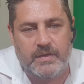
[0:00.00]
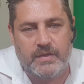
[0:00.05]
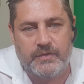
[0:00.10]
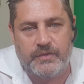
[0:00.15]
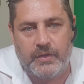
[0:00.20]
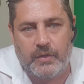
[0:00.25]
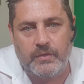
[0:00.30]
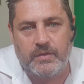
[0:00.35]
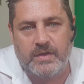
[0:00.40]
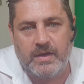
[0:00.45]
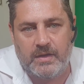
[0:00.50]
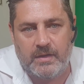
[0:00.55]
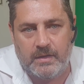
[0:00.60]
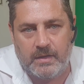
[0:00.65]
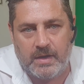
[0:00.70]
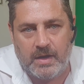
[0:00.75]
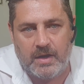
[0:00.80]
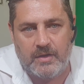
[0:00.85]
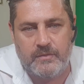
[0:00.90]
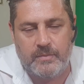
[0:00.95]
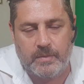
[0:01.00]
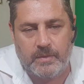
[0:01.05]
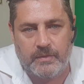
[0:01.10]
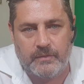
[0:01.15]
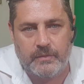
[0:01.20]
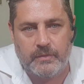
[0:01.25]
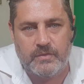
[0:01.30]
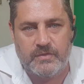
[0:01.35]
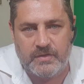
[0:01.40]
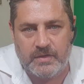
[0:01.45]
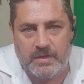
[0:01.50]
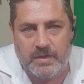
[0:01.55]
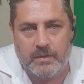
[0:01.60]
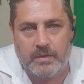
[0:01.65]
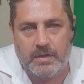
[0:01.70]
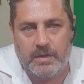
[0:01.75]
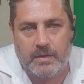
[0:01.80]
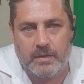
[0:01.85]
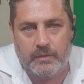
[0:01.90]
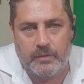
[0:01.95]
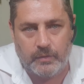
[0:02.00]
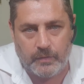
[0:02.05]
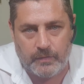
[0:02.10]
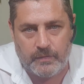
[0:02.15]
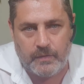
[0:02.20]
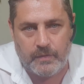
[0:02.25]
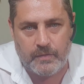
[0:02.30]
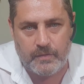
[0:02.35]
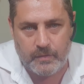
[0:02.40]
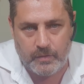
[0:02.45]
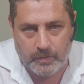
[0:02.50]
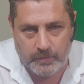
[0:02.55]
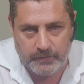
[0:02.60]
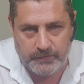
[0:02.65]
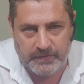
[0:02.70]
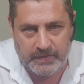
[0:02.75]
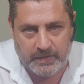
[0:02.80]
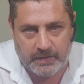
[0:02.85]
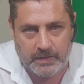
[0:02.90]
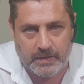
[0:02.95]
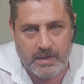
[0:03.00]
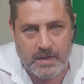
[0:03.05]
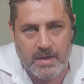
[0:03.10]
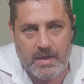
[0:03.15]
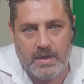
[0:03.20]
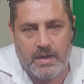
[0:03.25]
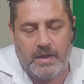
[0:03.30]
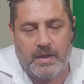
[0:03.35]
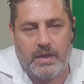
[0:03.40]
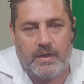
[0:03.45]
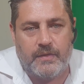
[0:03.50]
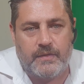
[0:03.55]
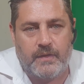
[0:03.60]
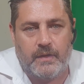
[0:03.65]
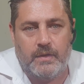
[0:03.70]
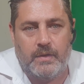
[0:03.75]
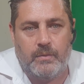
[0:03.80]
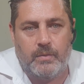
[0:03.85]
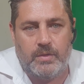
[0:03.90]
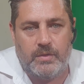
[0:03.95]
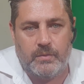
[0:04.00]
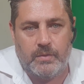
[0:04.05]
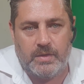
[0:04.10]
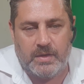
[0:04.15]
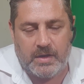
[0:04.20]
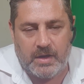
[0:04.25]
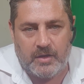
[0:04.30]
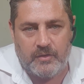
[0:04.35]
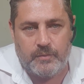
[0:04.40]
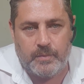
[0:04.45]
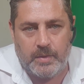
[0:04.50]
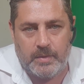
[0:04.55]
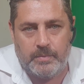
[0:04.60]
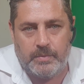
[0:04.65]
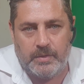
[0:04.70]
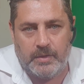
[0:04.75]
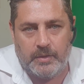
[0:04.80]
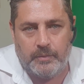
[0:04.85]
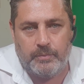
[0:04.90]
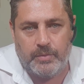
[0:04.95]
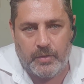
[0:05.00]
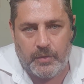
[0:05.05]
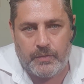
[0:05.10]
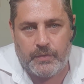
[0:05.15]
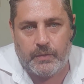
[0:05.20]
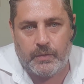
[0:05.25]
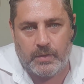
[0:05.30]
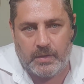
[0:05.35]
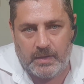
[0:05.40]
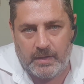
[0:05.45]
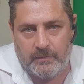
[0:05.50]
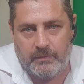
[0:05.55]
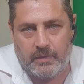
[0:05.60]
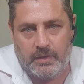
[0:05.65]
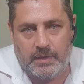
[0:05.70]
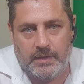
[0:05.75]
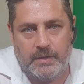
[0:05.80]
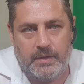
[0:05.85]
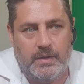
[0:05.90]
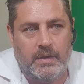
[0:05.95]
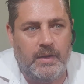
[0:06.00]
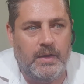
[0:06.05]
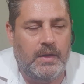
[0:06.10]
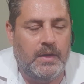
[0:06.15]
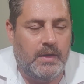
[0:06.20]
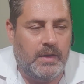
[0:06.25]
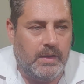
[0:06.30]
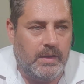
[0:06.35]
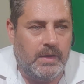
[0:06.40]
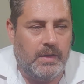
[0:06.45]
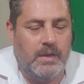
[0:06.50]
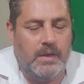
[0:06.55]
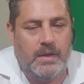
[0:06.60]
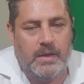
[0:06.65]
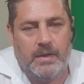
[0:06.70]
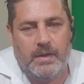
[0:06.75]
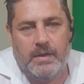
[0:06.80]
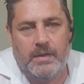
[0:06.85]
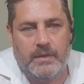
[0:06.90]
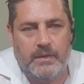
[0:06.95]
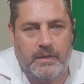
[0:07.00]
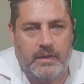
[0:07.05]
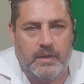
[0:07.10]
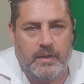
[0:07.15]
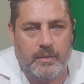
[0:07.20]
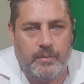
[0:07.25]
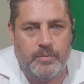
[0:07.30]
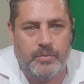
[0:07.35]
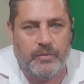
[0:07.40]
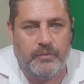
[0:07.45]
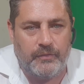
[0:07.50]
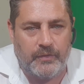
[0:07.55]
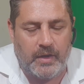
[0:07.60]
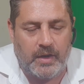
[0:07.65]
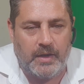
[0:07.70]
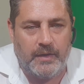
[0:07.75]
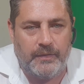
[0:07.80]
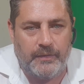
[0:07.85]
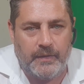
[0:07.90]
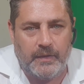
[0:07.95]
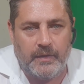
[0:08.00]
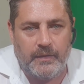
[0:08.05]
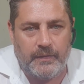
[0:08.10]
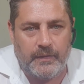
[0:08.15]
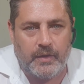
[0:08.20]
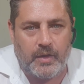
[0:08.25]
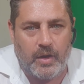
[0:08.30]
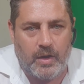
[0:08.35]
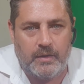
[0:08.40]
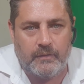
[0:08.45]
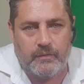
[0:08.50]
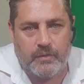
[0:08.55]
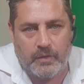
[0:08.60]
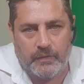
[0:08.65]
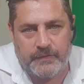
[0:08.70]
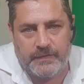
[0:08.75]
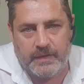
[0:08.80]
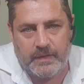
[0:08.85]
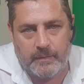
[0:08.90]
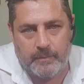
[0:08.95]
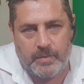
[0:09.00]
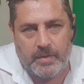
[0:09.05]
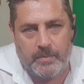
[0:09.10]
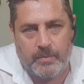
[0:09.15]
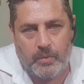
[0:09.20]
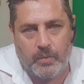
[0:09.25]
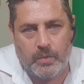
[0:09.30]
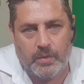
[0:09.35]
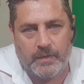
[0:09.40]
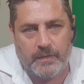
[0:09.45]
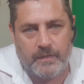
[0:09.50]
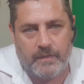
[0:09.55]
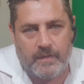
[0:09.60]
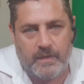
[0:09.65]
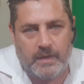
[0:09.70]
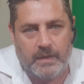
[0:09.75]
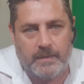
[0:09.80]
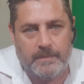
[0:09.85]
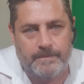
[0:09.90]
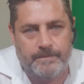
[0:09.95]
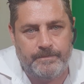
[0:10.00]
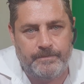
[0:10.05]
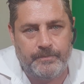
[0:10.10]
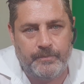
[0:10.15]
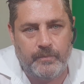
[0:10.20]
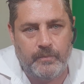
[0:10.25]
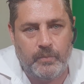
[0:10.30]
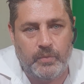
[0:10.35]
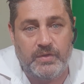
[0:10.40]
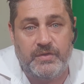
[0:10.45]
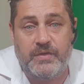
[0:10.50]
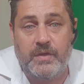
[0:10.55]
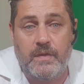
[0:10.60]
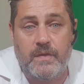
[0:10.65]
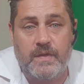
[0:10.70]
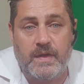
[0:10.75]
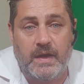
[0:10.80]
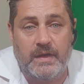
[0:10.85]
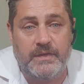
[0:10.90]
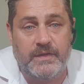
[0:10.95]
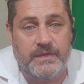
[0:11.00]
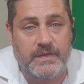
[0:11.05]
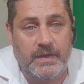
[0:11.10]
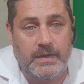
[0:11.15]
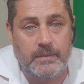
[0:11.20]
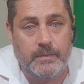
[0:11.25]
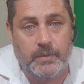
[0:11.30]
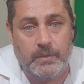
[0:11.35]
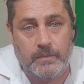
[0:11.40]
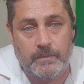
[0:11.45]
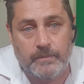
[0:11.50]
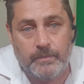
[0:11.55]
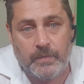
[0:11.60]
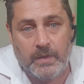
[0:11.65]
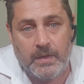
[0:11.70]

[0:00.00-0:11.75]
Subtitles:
You don't get engagement through generic nonsense content. It's only when you engage people on a personal level and provide the kind of content that people want to see, which is entertainment.